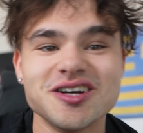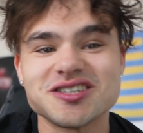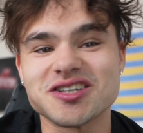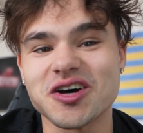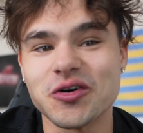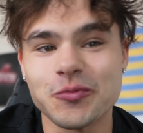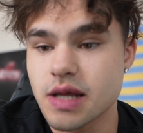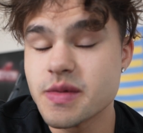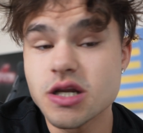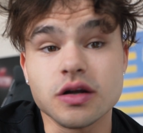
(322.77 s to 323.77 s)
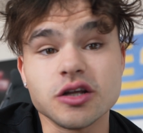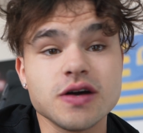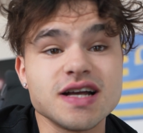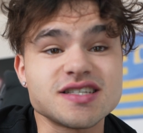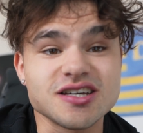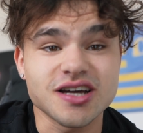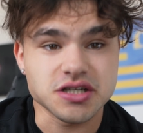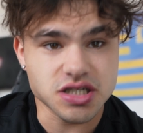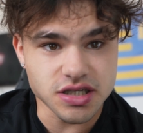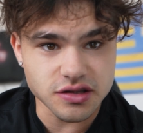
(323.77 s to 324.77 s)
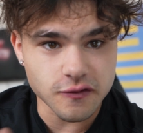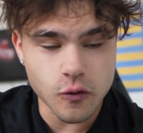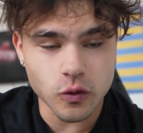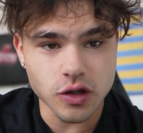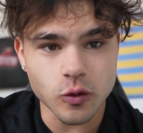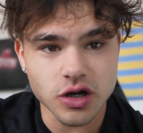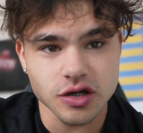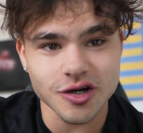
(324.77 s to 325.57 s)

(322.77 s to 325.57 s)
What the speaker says: So let me know, do you guys think I should get the 41